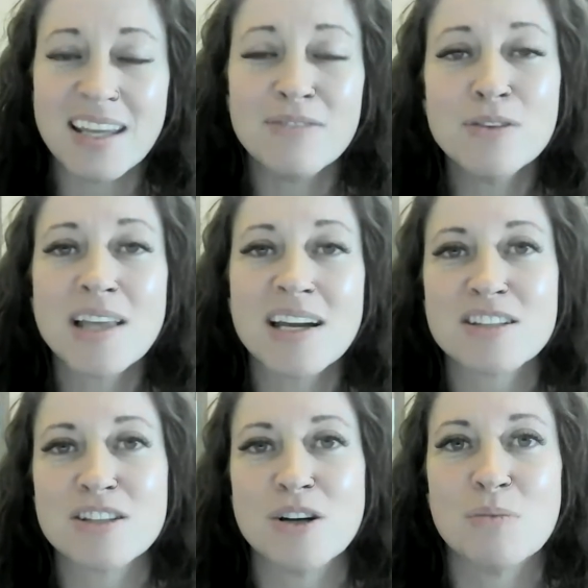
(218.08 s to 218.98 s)
And if you'd
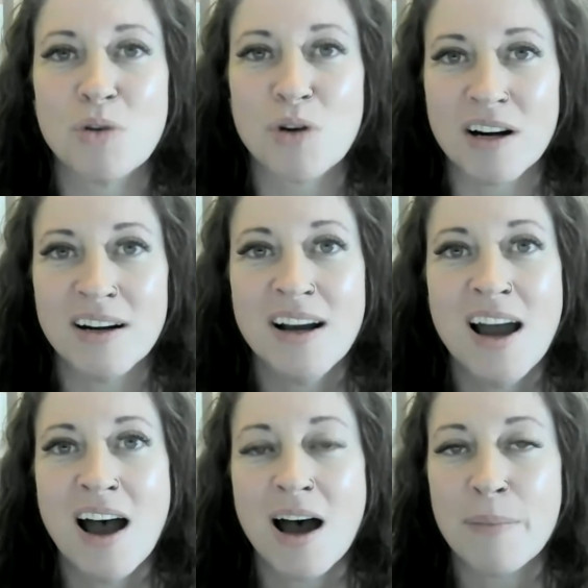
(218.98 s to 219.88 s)
like to know
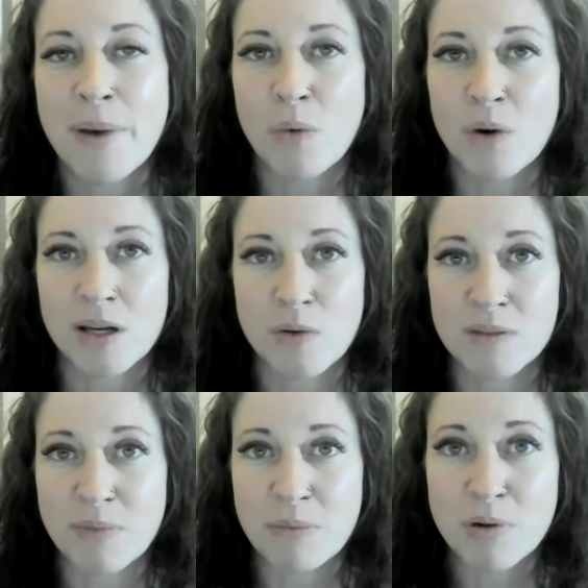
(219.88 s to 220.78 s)
more about
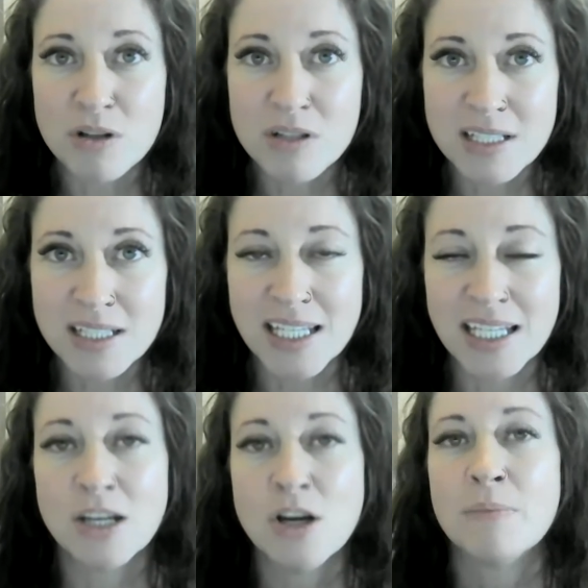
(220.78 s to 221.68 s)
working with me
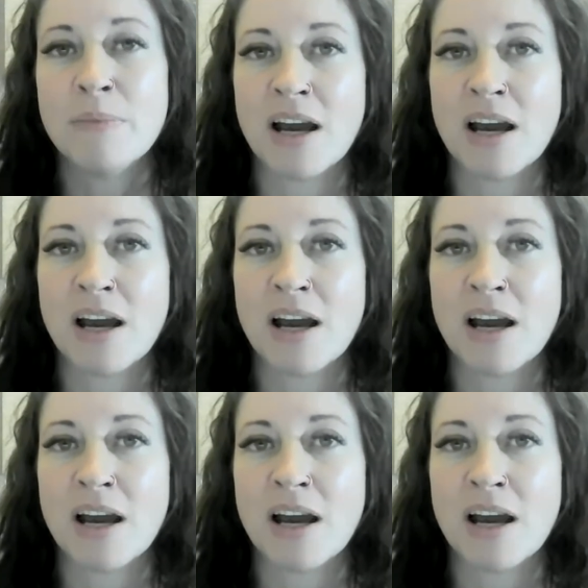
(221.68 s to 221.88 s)
personally,